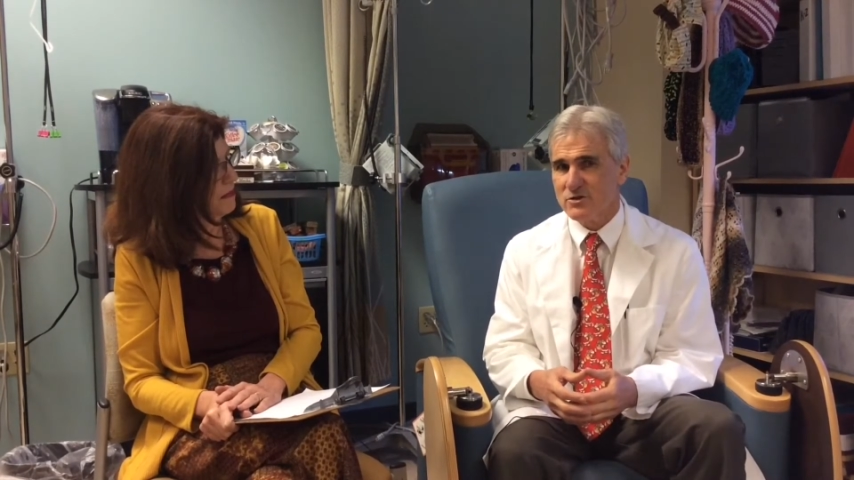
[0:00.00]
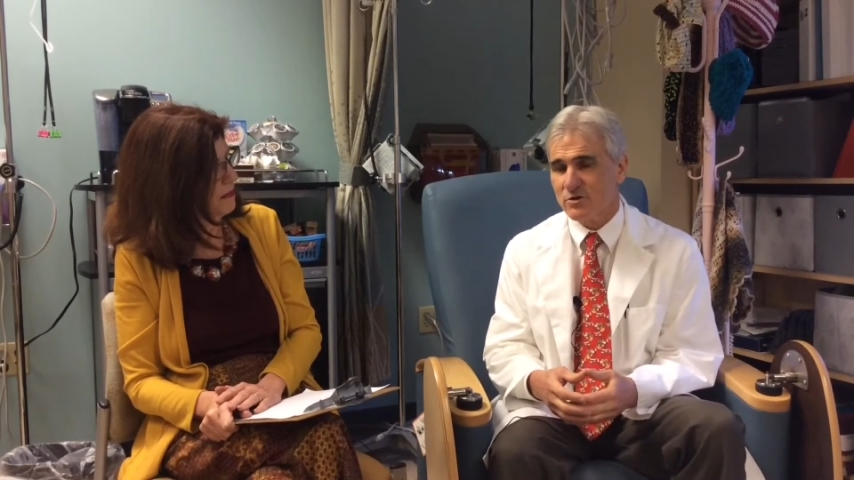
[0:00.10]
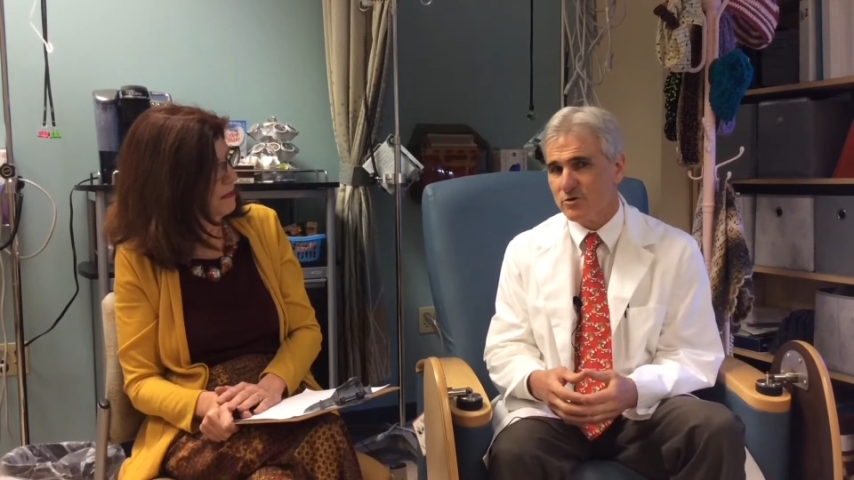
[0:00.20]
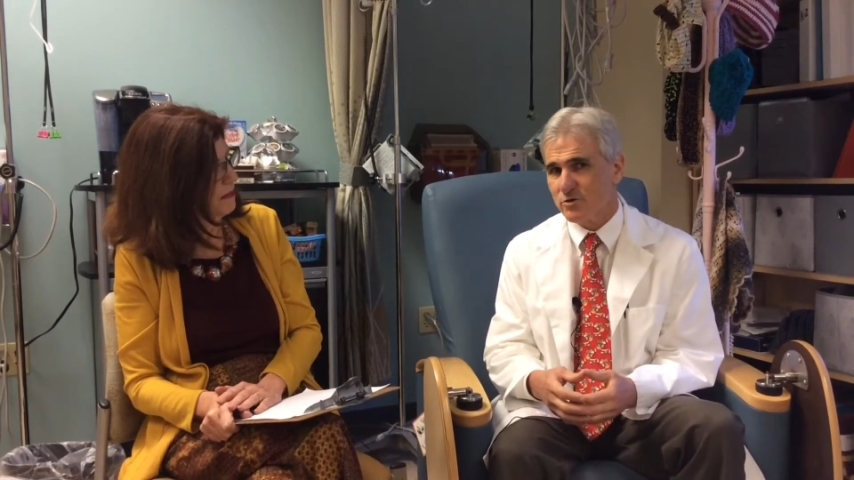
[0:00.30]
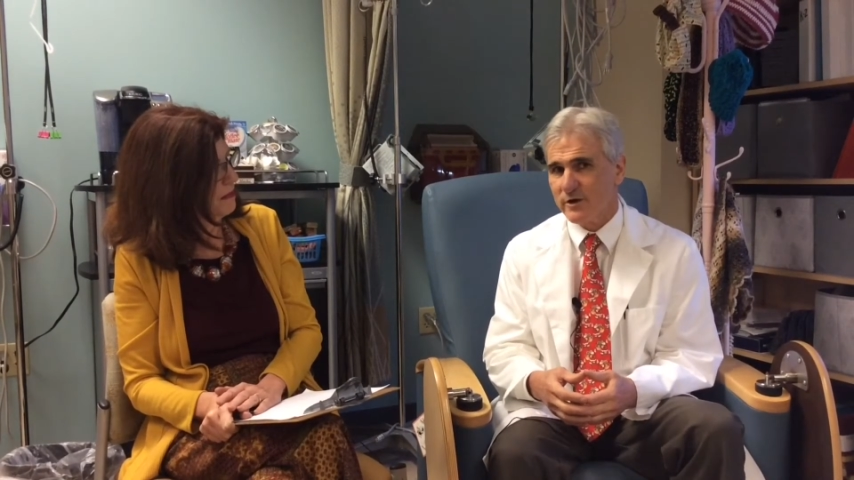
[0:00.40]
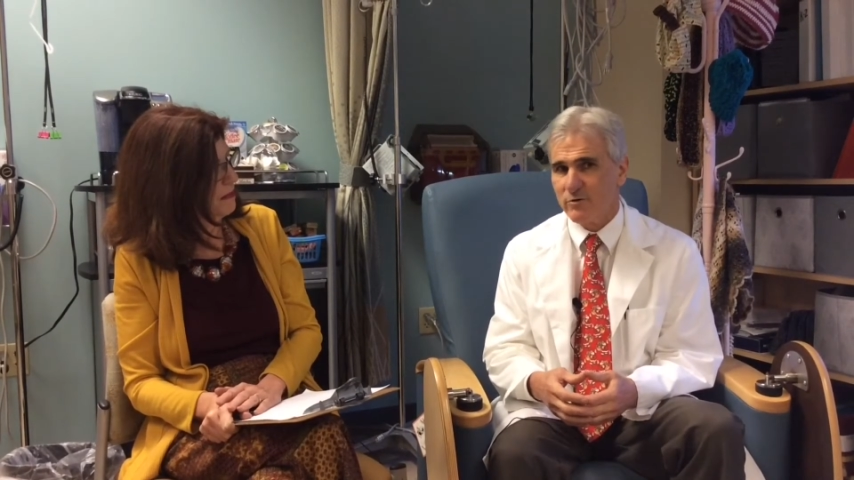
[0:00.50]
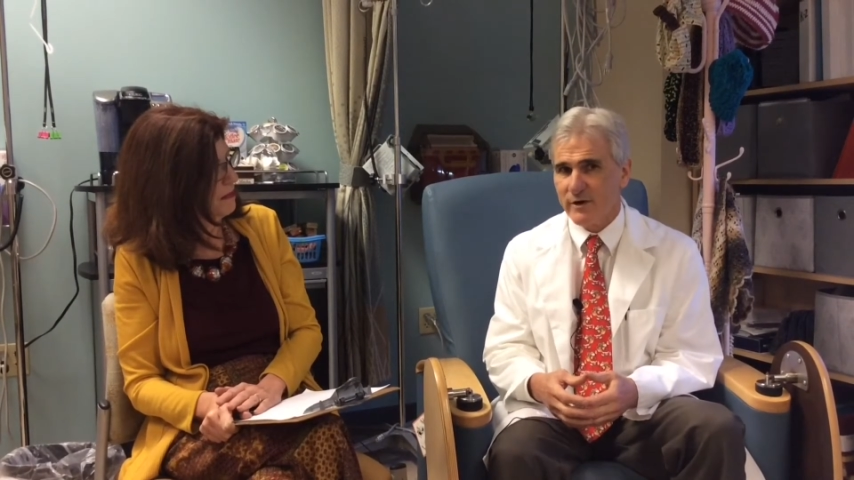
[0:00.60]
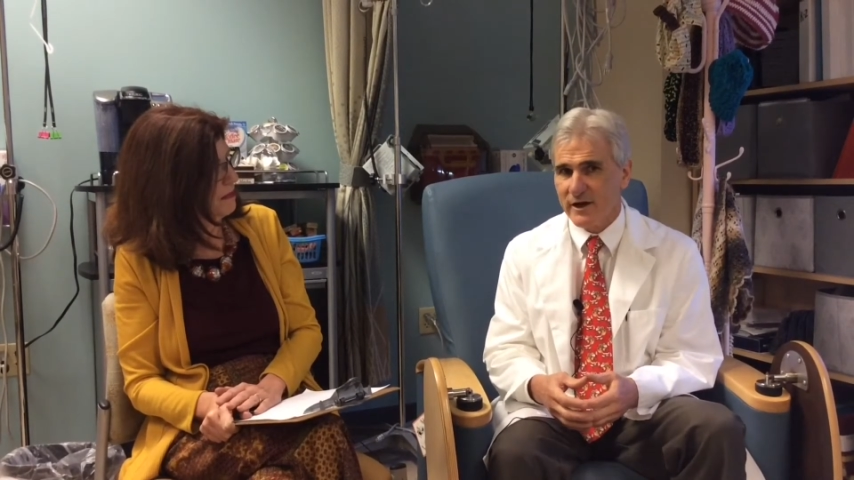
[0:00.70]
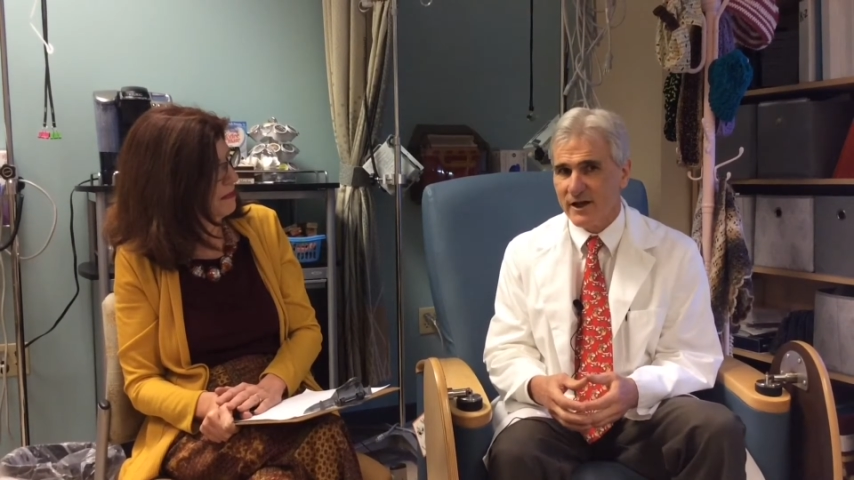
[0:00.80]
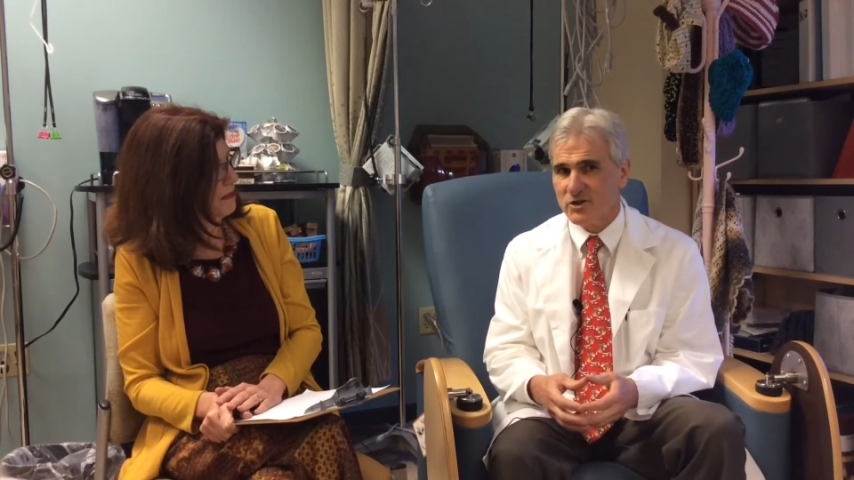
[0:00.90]
surgery and
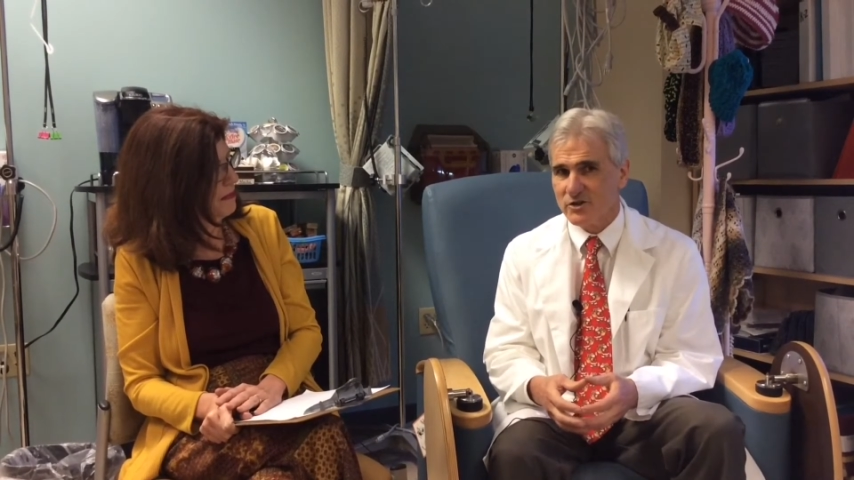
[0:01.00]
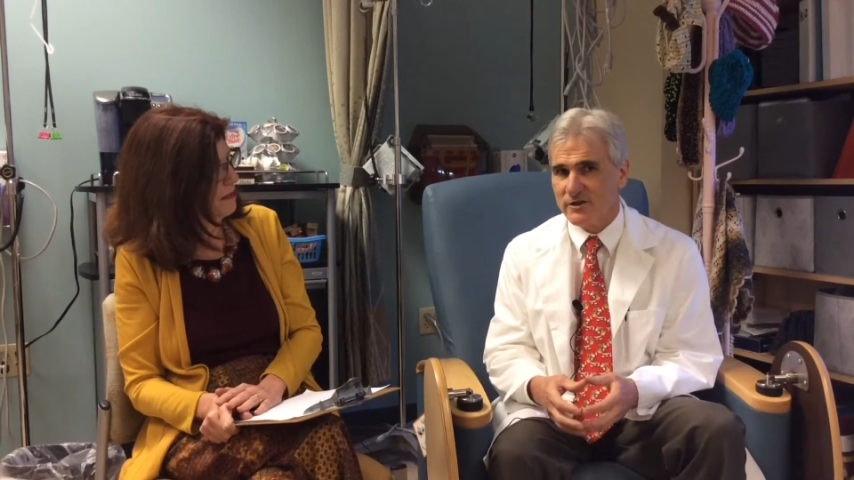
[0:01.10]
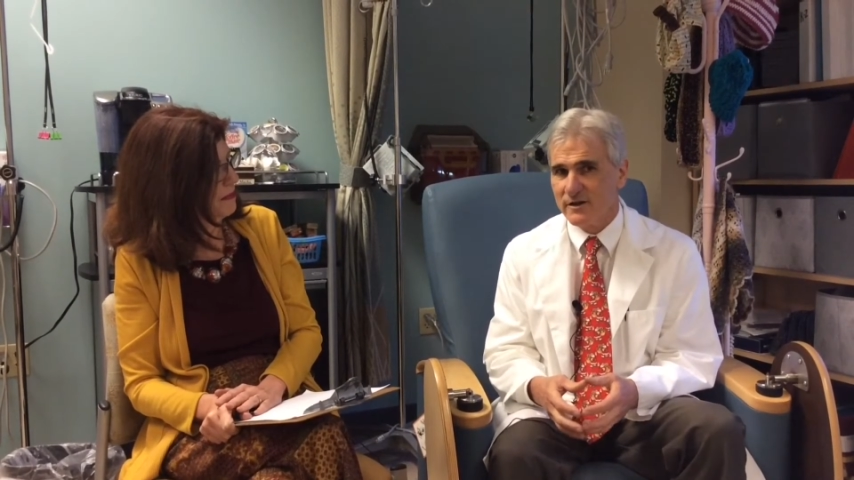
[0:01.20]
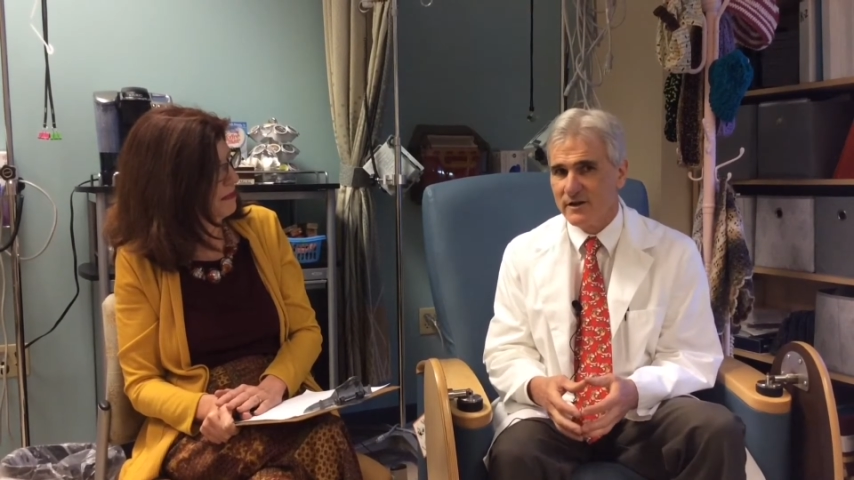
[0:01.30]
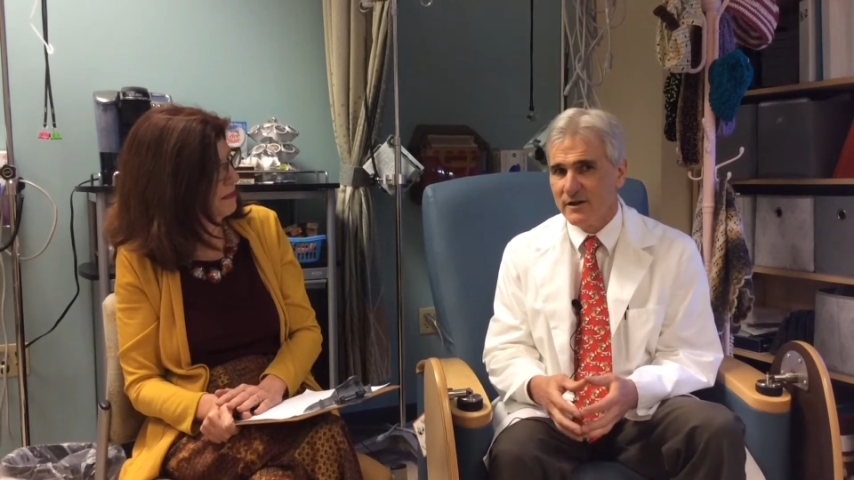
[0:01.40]
radiation.